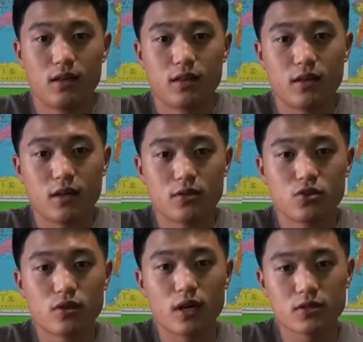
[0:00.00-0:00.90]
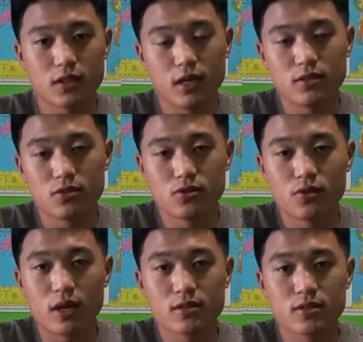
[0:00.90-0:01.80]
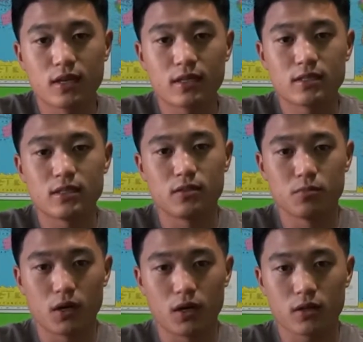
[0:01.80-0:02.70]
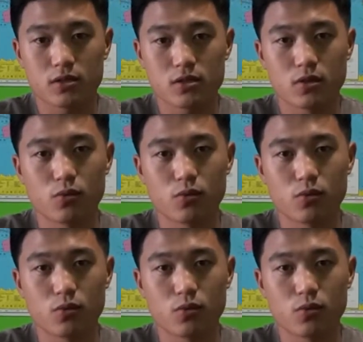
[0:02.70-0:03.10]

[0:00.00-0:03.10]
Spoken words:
the 2018-2019 box